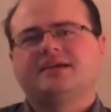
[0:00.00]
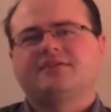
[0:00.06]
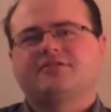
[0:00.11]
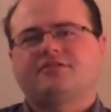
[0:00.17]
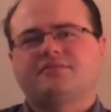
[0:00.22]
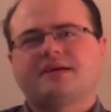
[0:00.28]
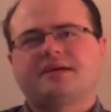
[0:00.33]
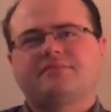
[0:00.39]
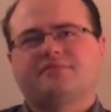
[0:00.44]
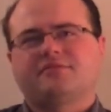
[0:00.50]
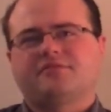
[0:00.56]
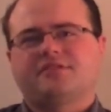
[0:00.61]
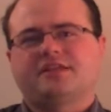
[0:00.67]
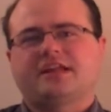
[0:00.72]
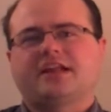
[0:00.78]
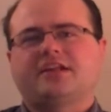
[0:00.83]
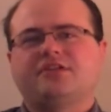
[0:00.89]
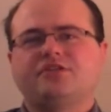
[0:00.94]
Remember
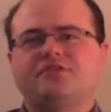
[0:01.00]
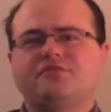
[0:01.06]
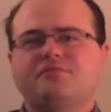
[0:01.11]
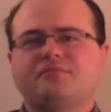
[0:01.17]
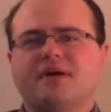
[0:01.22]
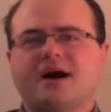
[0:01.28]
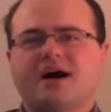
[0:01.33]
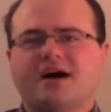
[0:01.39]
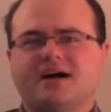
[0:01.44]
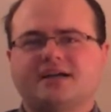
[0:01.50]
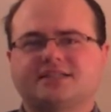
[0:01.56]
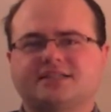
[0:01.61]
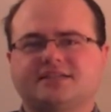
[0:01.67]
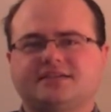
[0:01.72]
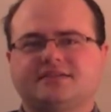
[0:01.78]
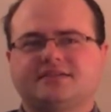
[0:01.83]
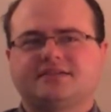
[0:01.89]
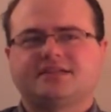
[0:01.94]
that a new mosque